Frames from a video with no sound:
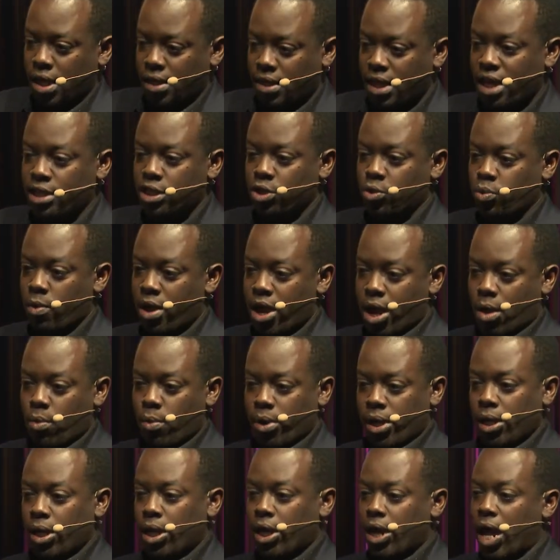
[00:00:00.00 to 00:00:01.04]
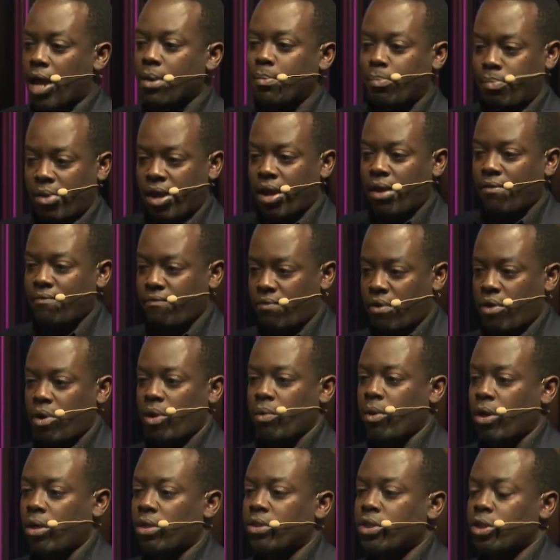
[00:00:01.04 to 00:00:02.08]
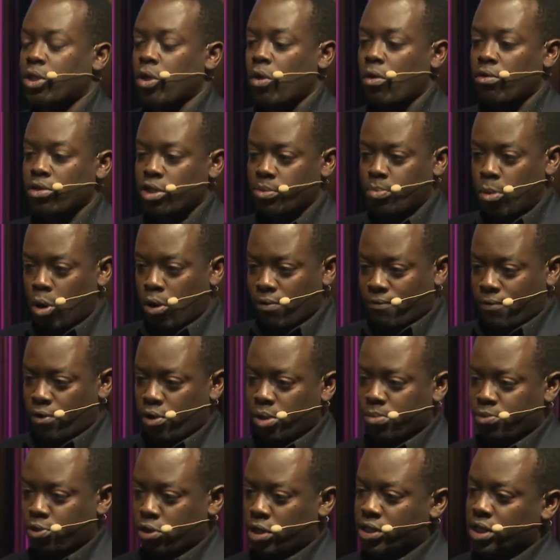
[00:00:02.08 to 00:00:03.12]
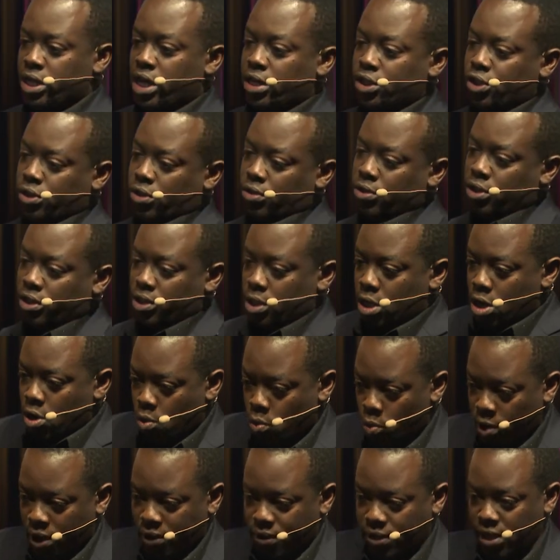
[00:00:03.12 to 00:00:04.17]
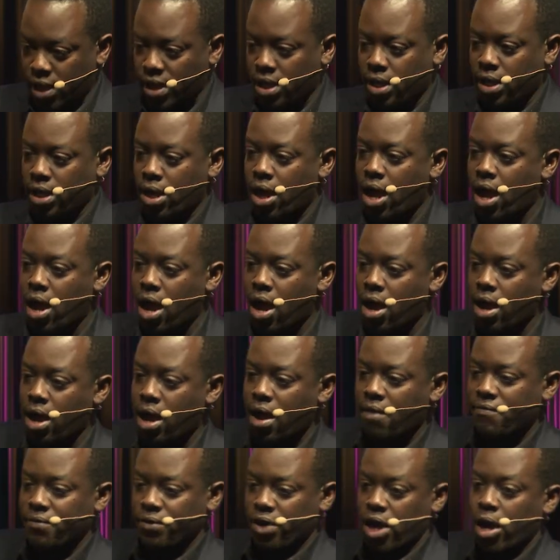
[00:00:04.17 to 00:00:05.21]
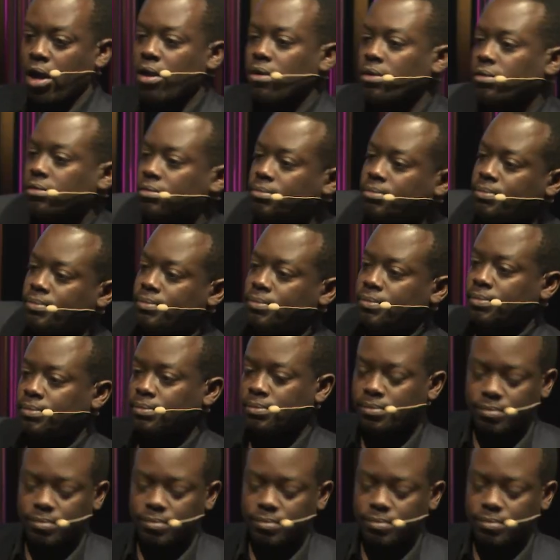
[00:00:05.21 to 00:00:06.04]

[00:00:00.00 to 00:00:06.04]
That's where we can play very well. So small volume transactions within Africa. Awesome.